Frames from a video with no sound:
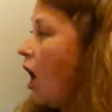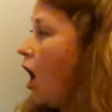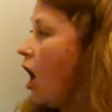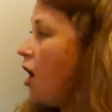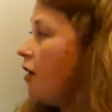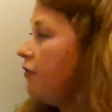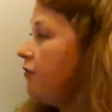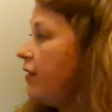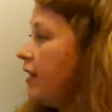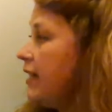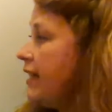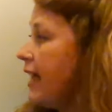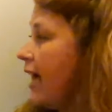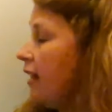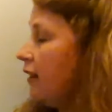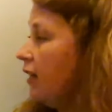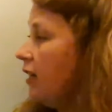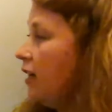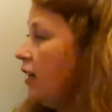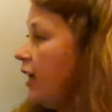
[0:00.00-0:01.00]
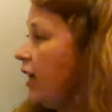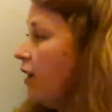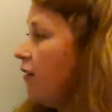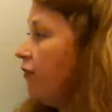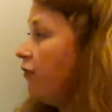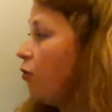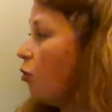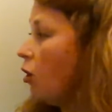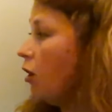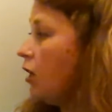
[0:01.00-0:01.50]
of vanilla
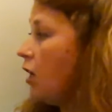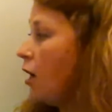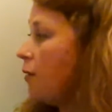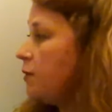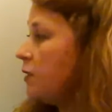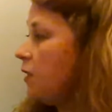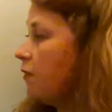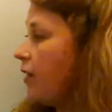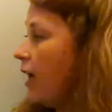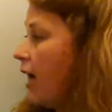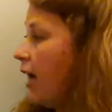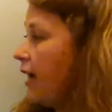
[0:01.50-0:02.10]
and 4 cups of